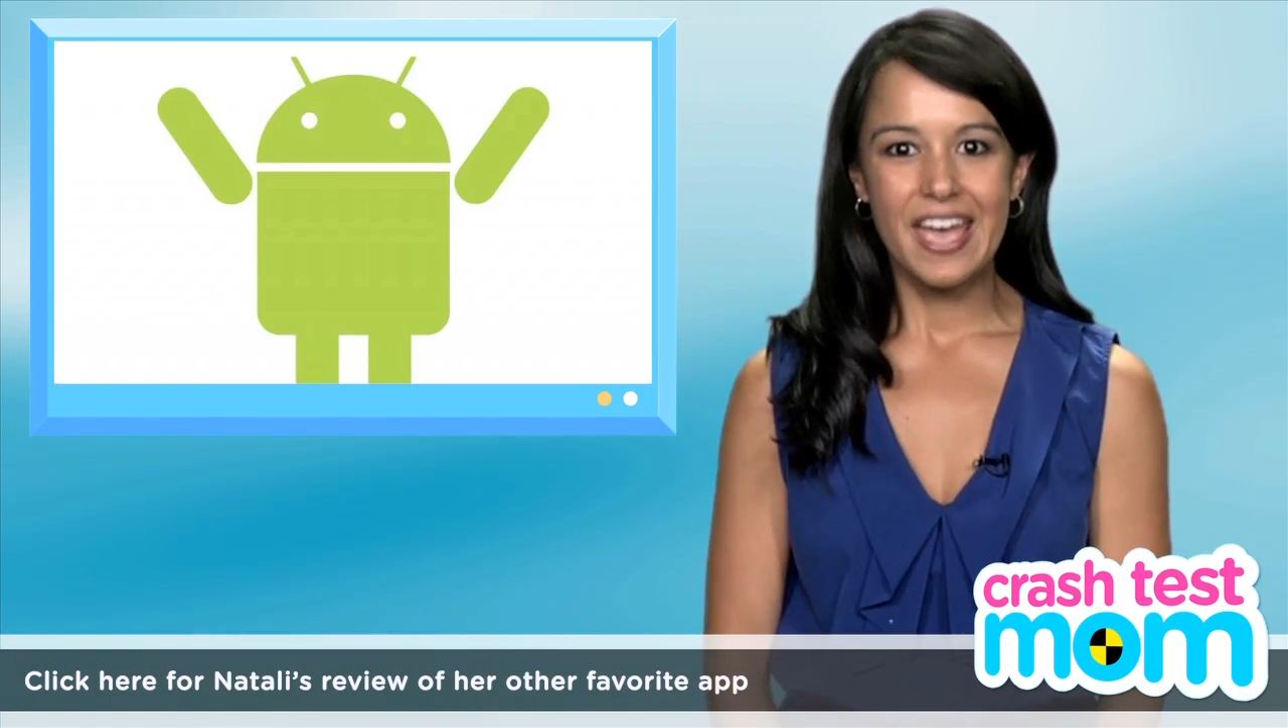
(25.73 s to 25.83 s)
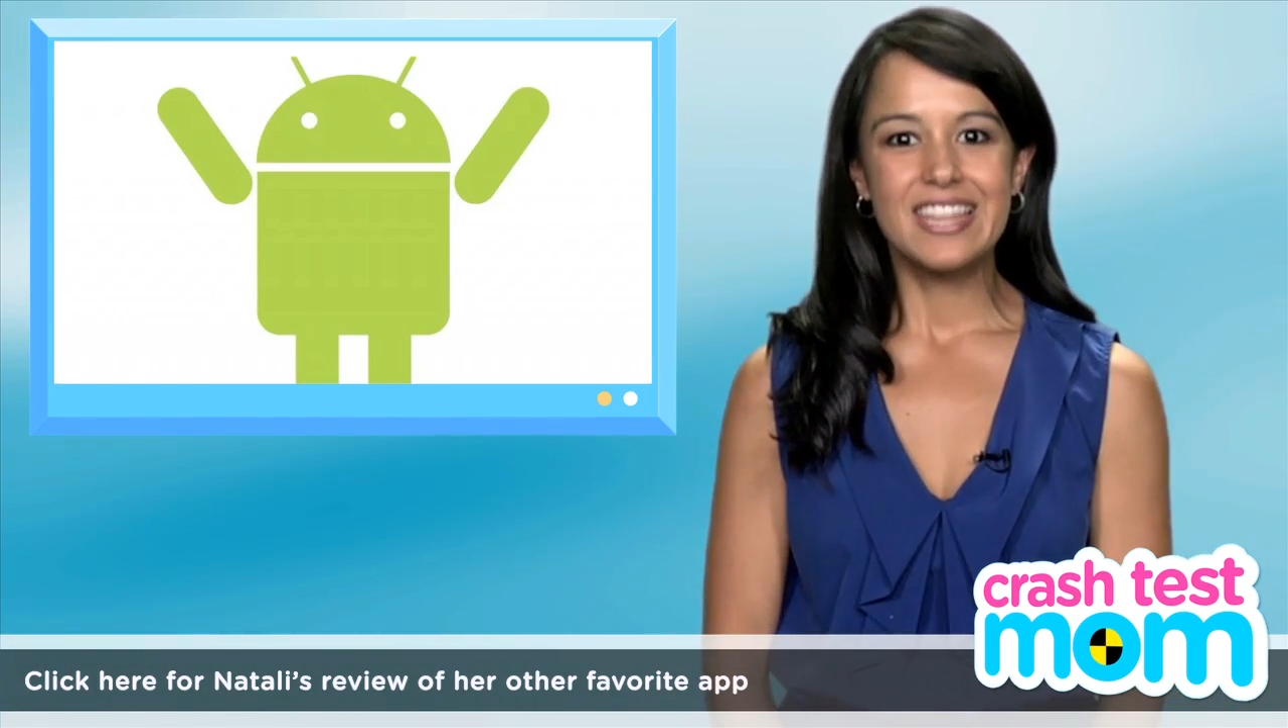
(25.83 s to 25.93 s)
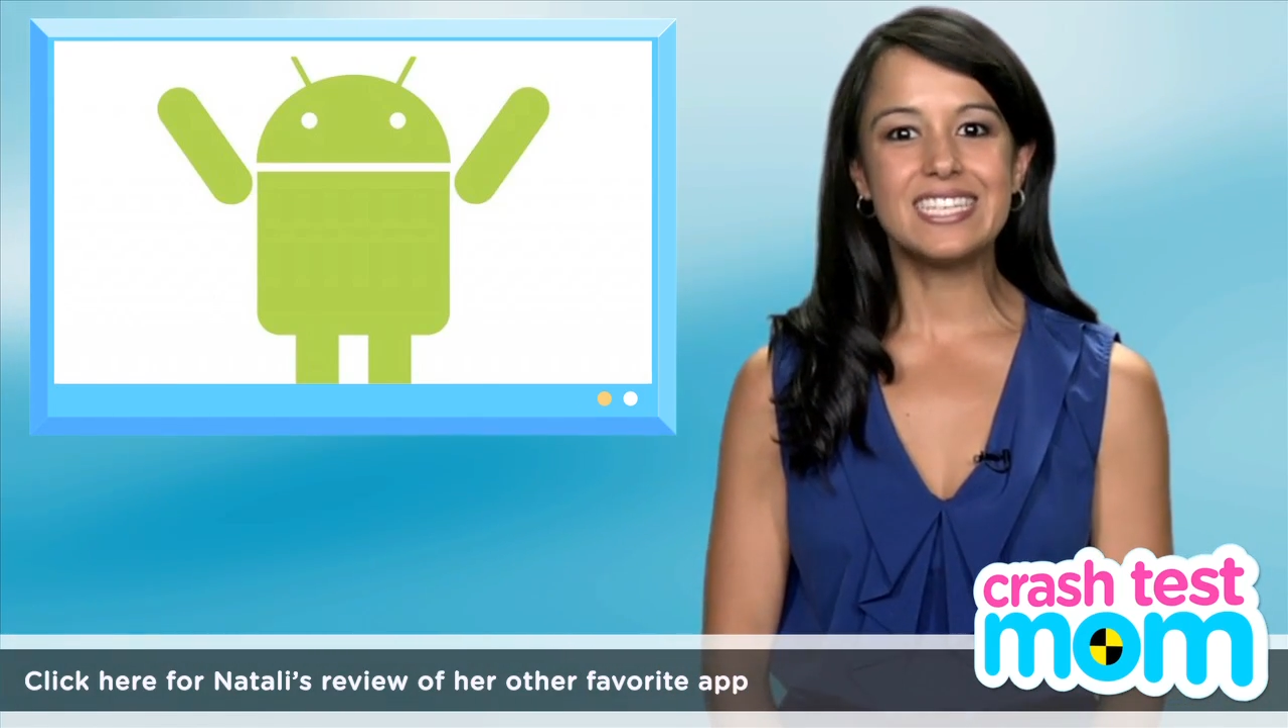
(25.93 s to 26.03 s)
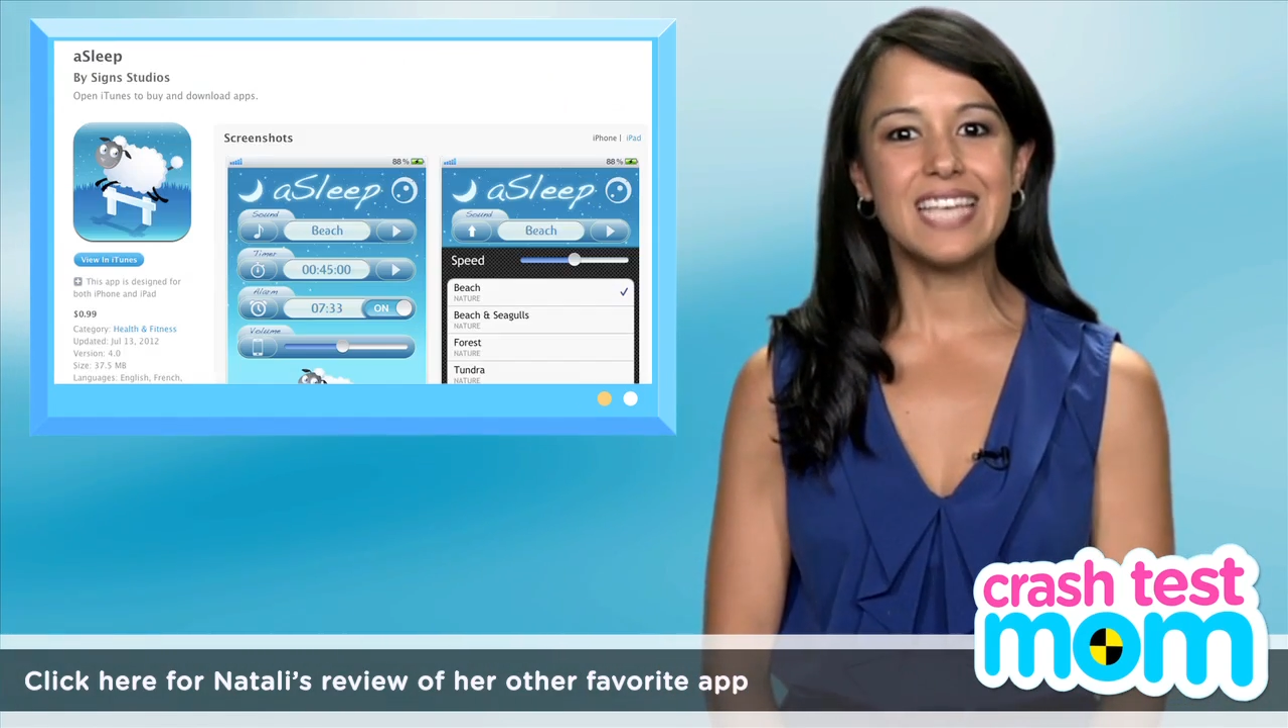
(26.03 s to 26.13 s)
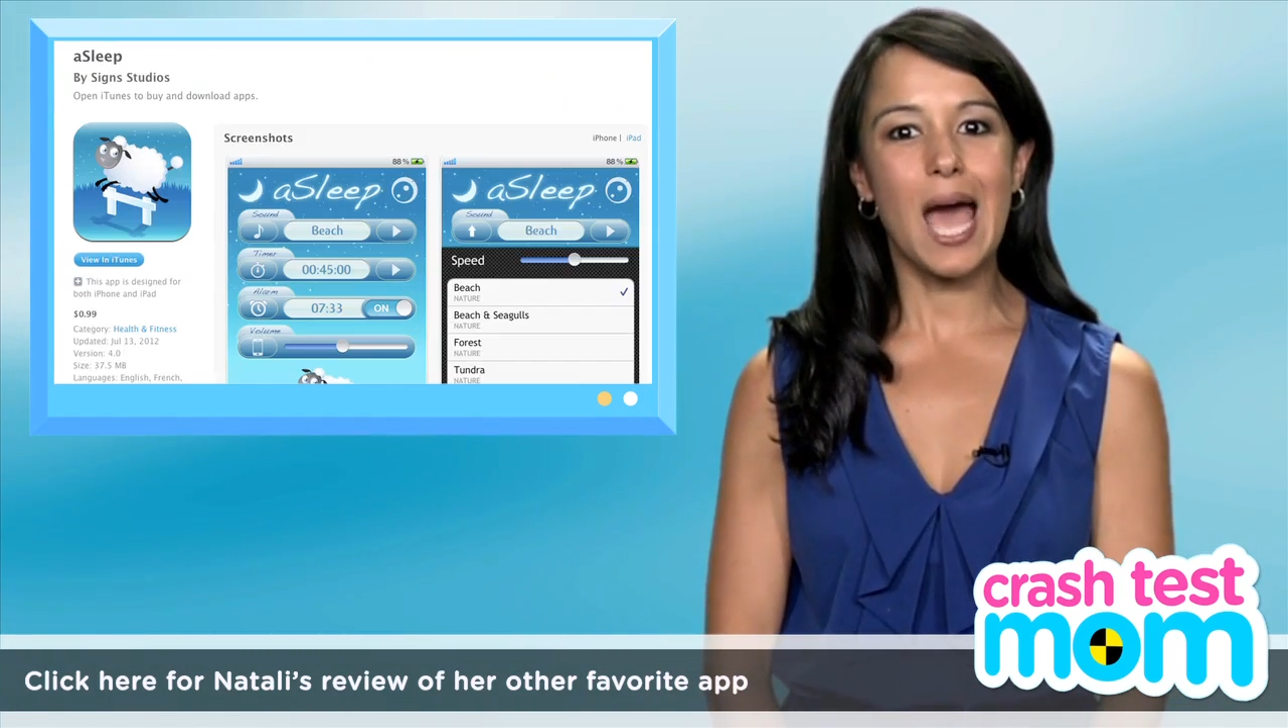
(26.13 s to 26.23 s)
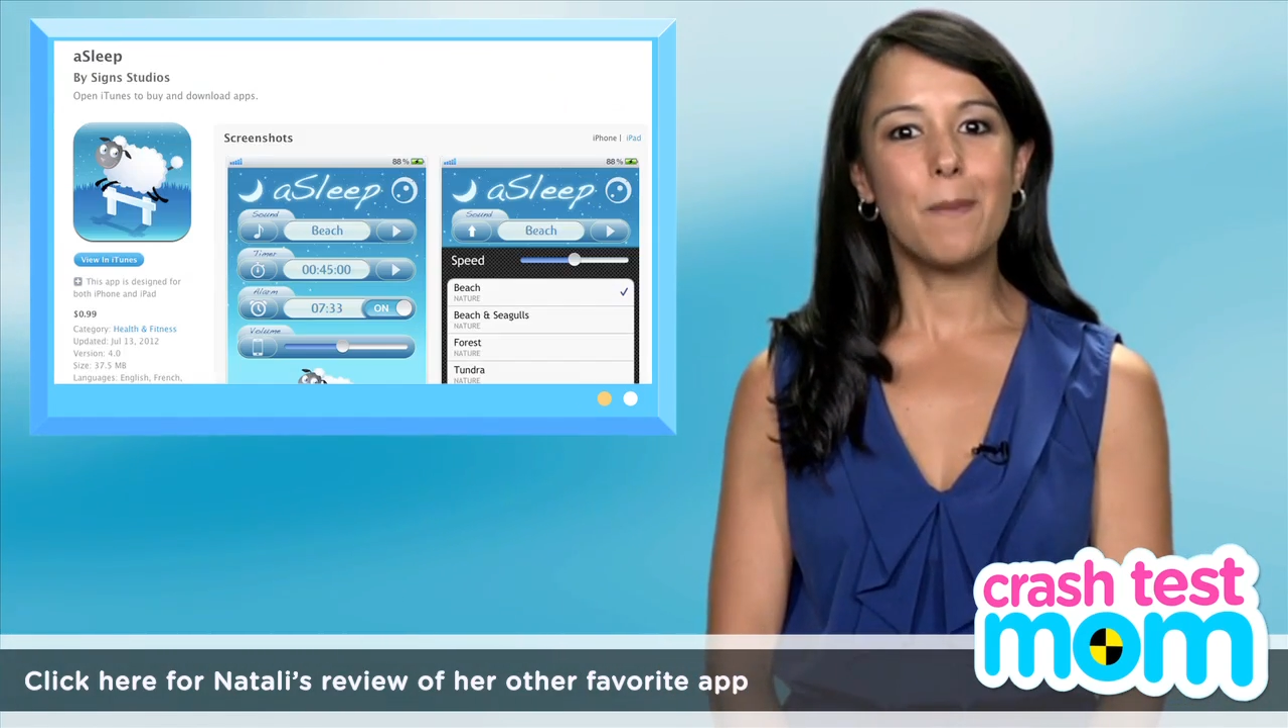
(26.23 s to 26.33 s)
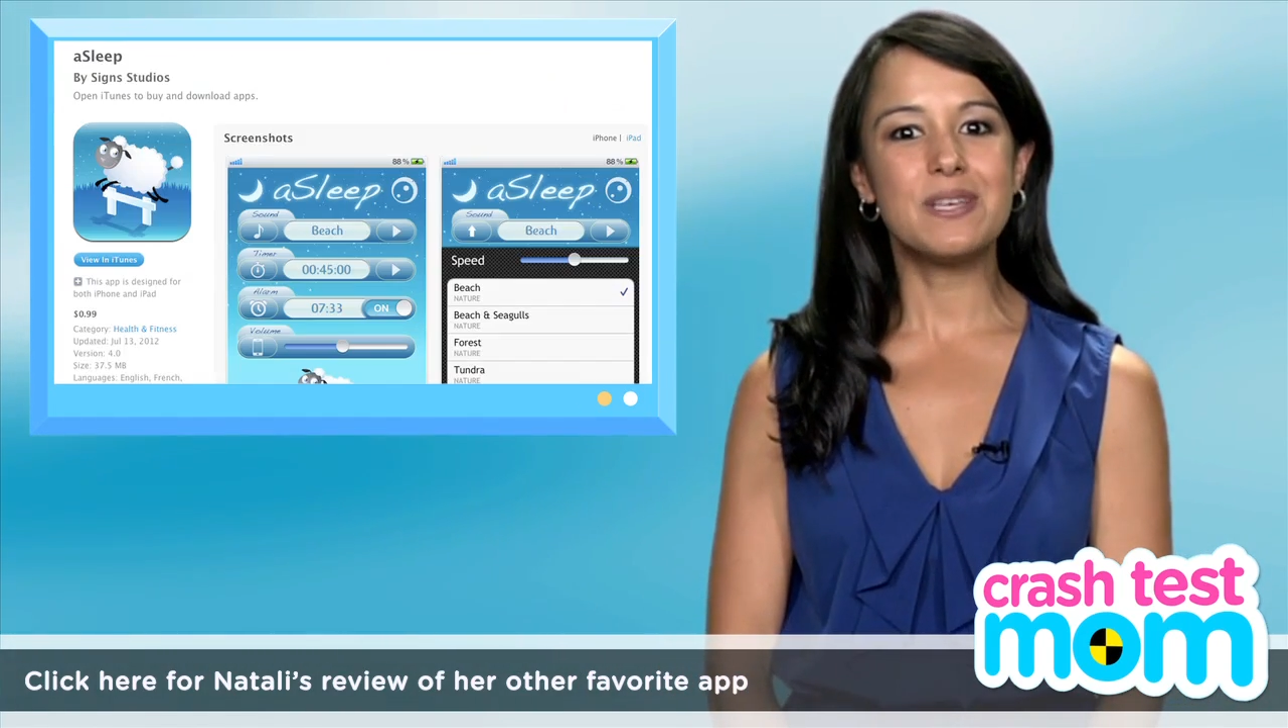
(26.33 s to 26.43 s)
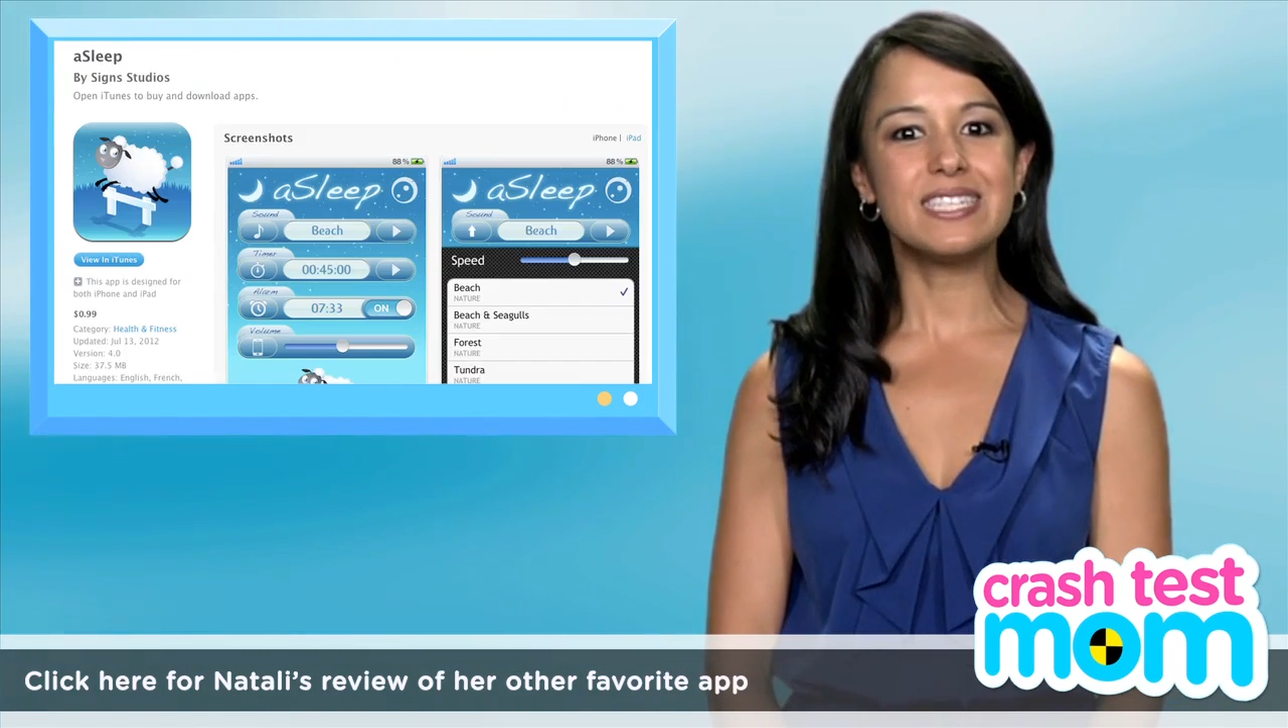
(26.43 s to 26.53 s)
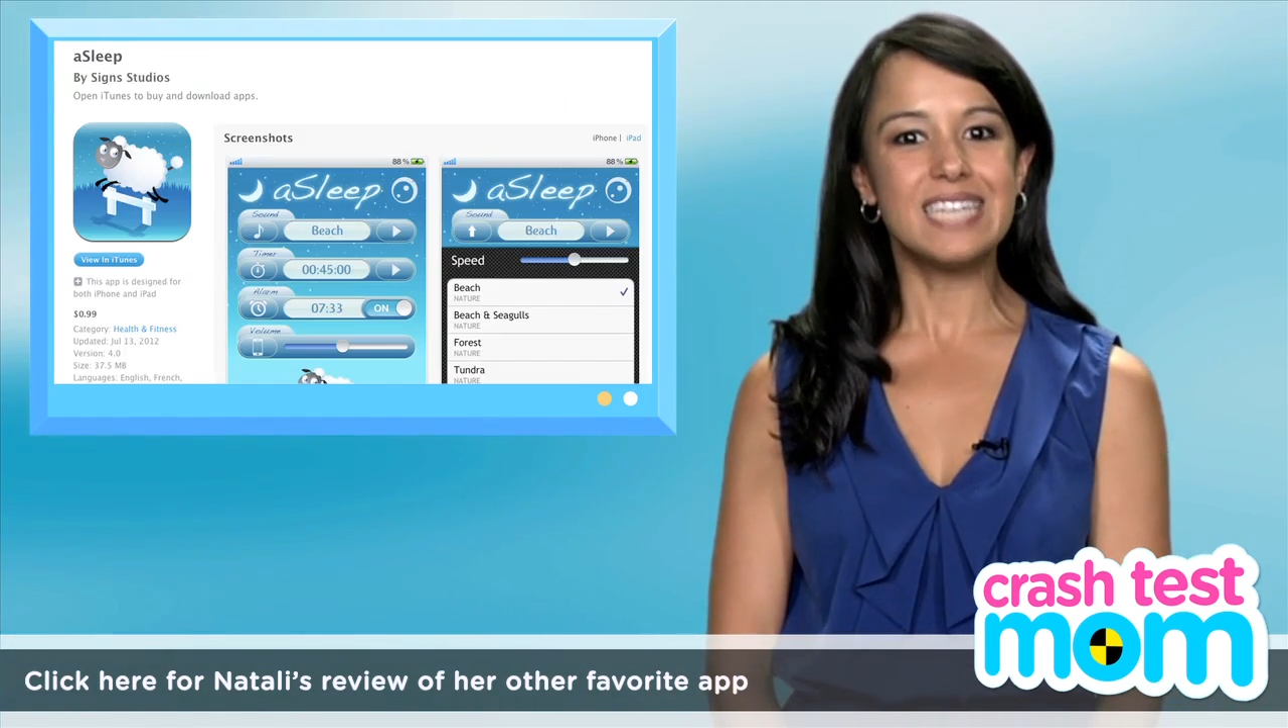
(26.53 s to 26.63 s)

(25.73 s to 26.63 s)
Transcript: This app is